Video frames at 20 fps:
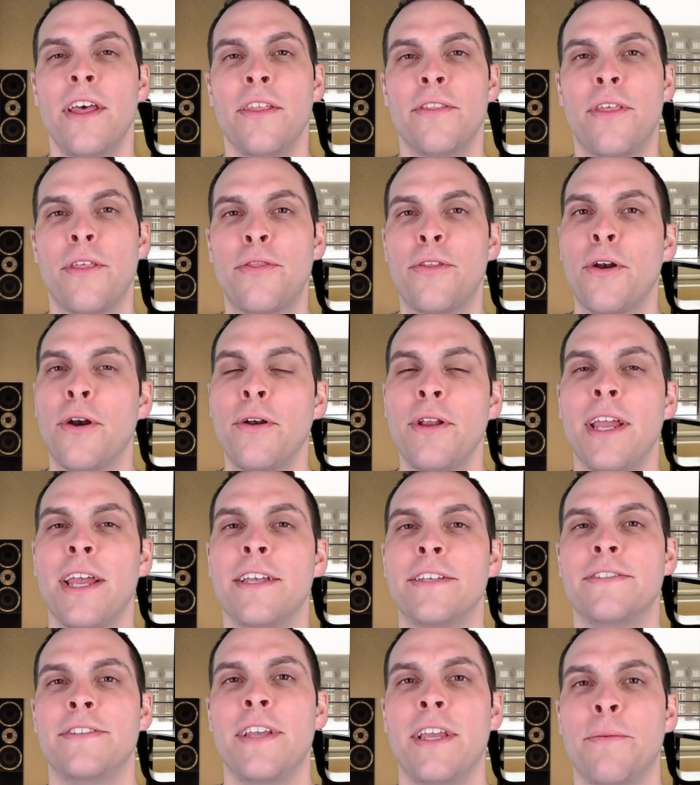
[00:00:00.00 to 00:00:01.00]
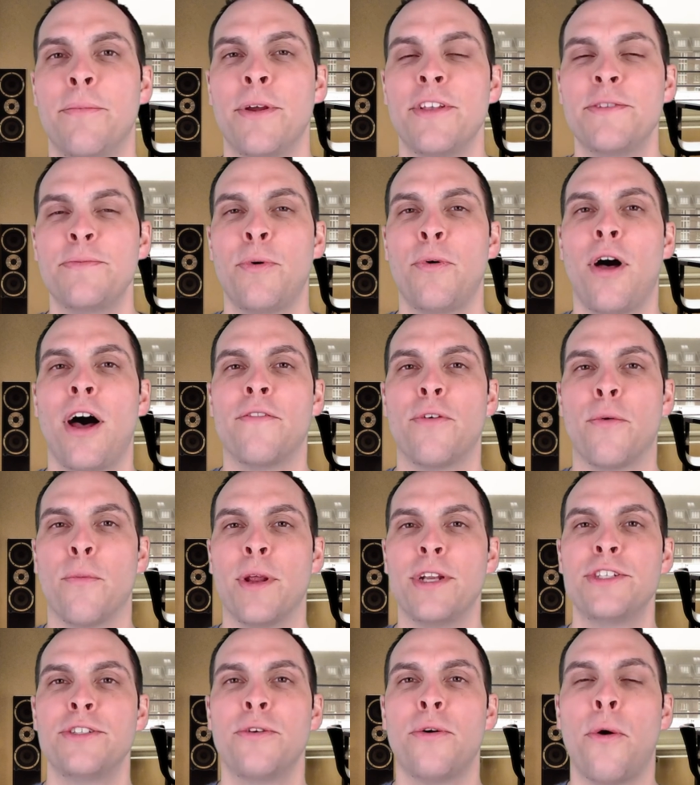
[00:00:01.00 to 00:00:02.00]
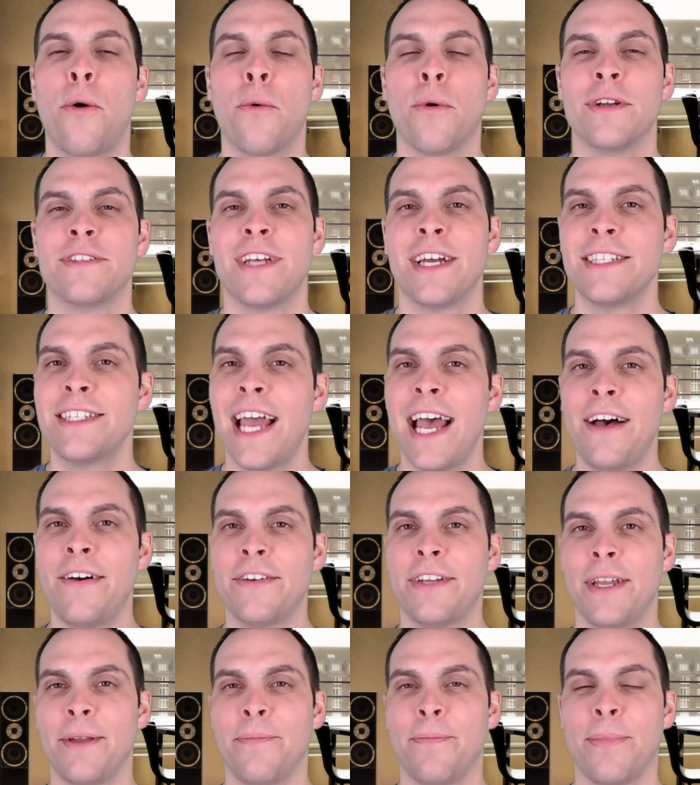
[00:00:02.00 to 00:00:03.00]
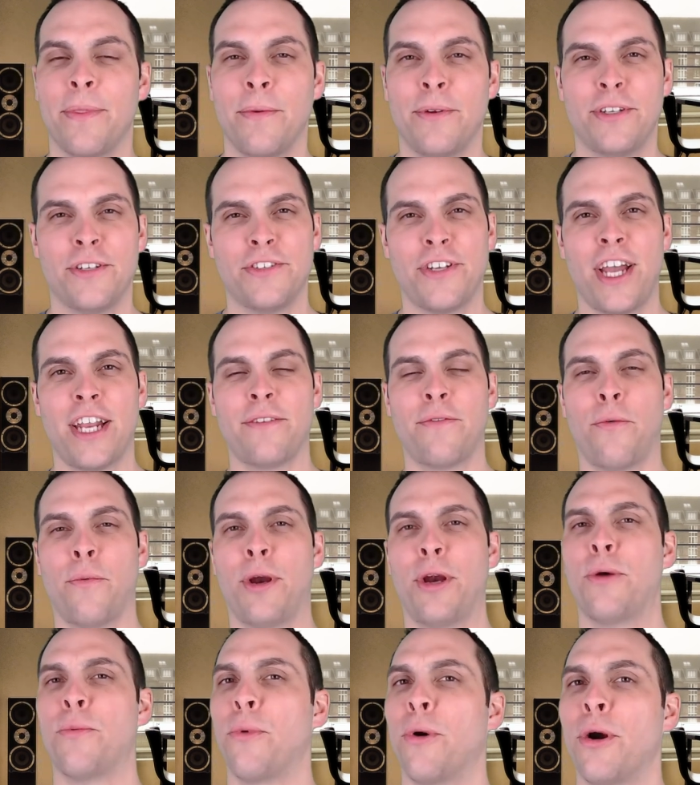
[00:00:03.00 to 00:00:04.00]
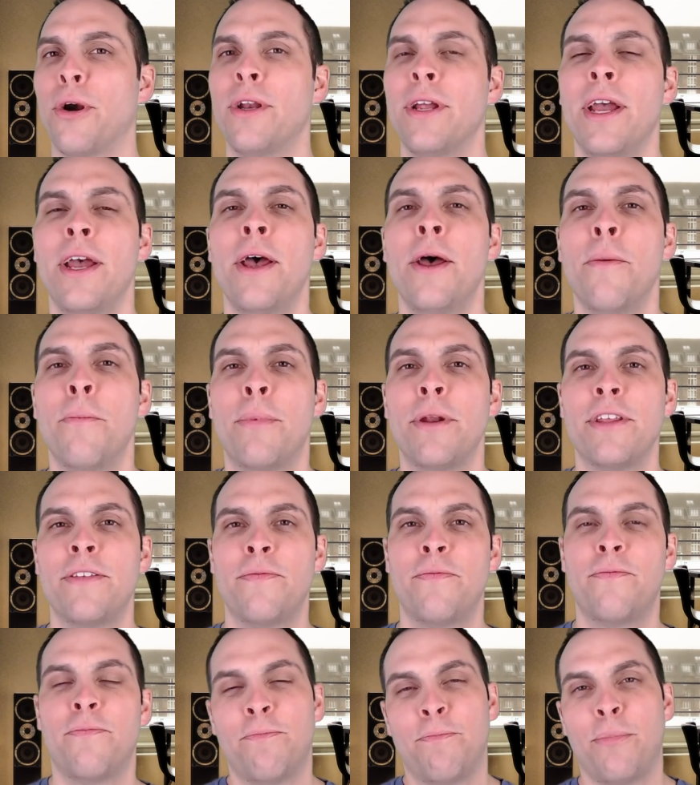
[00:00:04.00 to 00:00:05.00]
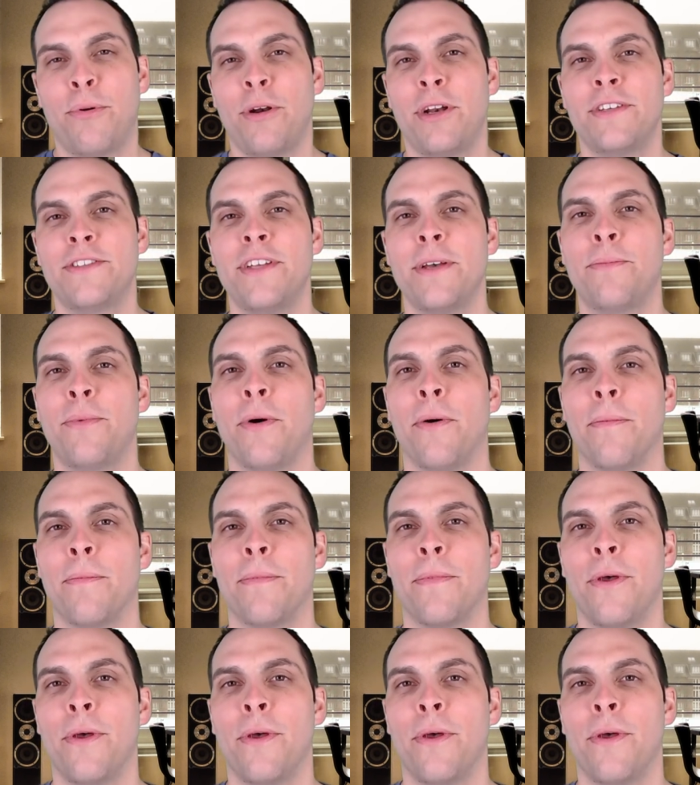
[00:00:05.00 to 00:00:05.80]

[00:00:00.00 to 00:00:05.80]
The third is the principle of original horizontality, which is kind of a weird word, but it's pretty simple.